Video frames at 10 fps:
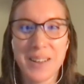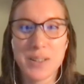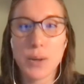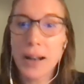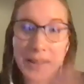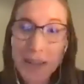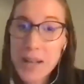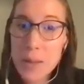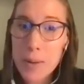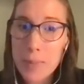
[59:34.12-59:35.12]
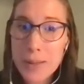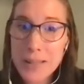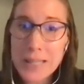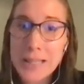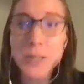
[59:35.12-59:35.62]
So anything anybody
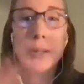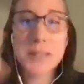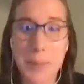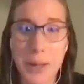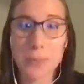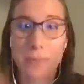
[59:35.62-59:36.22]
needs, just let me know.